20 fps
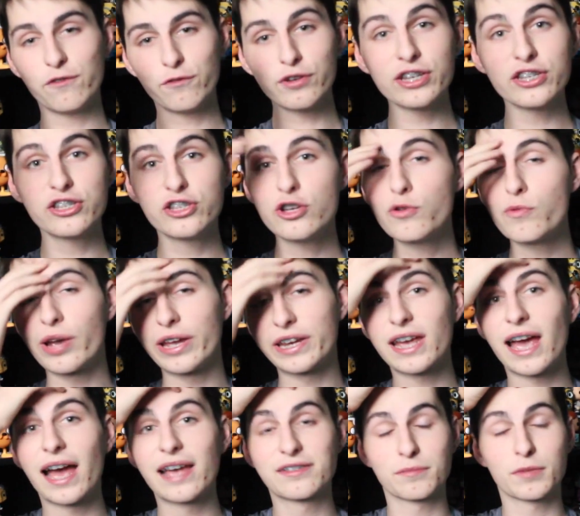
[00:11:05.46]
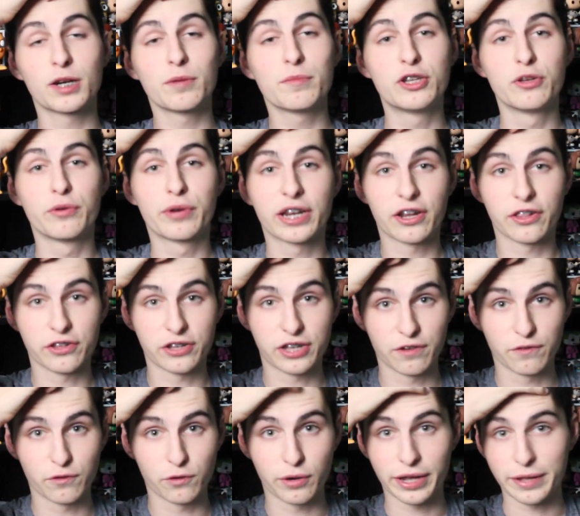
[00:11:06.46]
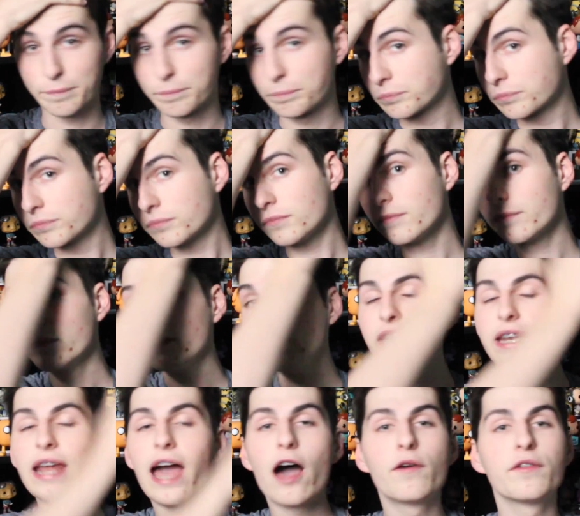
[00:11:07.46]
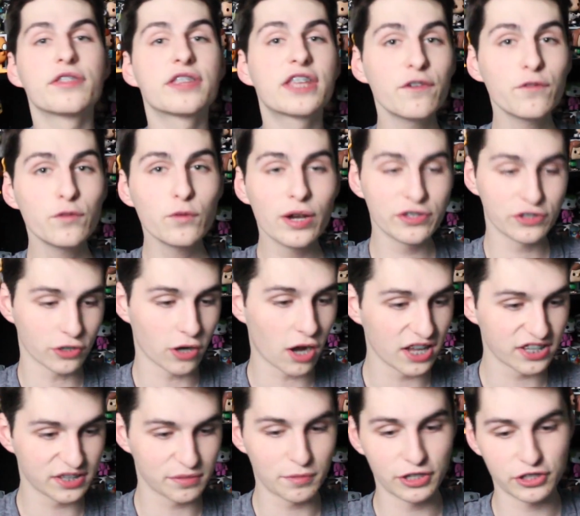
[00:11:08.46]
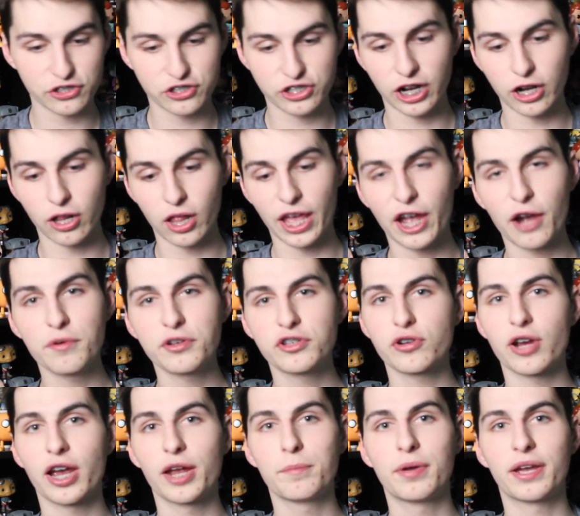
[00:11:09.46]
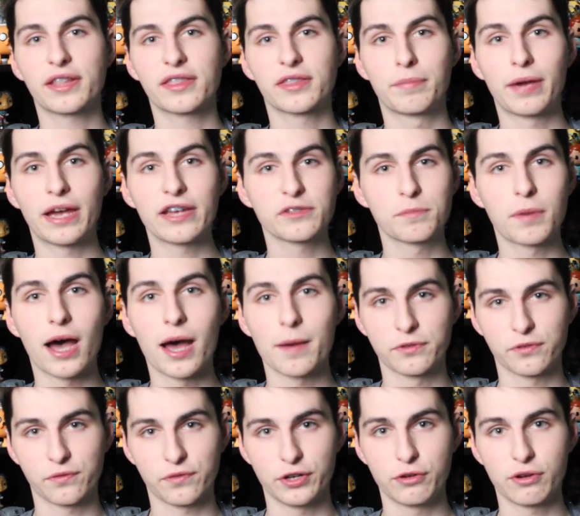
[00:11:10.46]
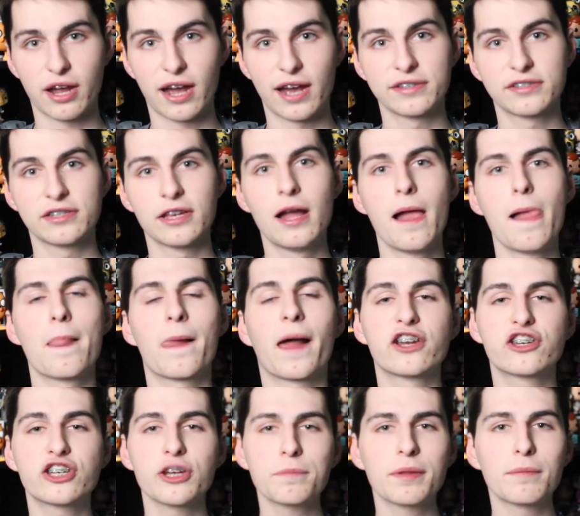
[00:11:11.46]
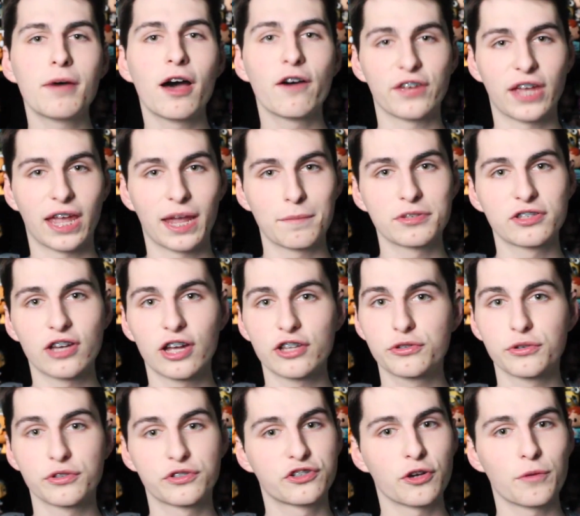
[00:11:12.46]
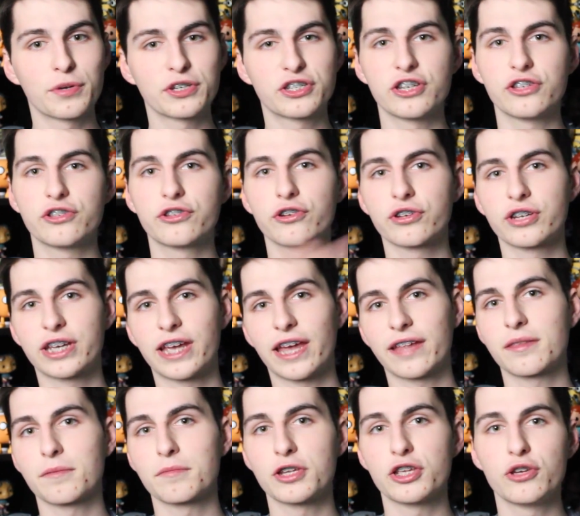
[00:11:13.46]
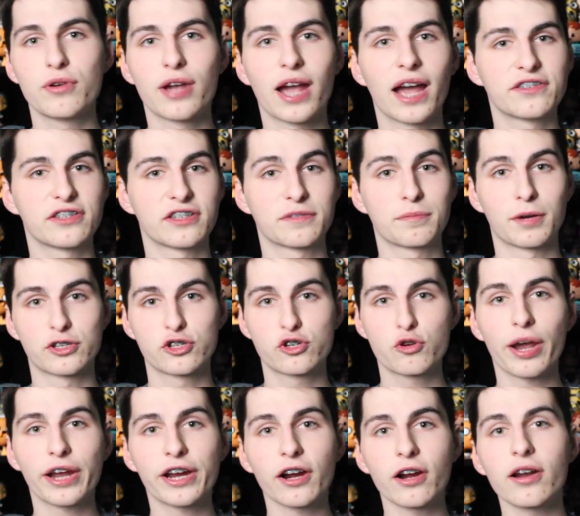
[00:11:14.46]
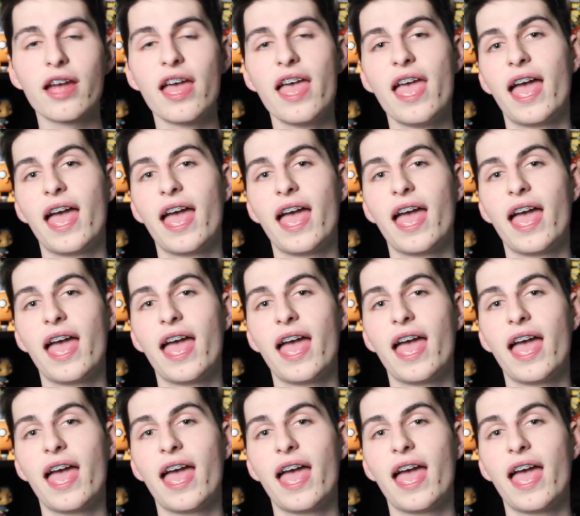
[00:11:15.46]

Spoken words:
we do win, guys, I'm going to be doing another giveaway. Now, giveaways are awesome on this channel. I always try and pick the best pops for you guys. I ship them off Amazon, so it's so much easier to get them to you guys. It's much quicker,